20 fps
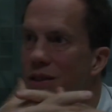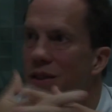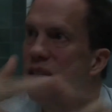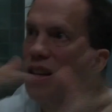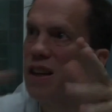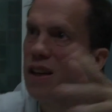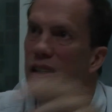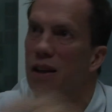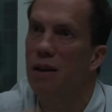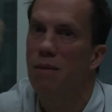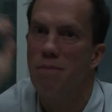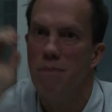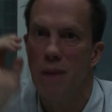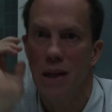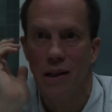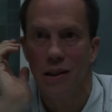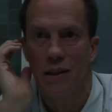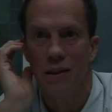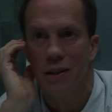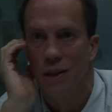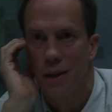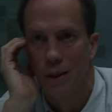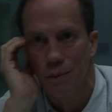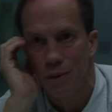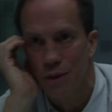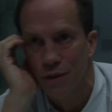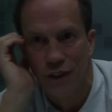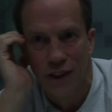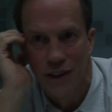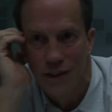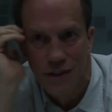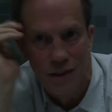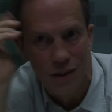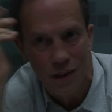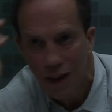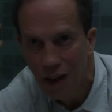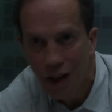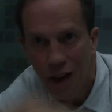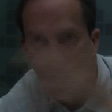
thinking a million times faster,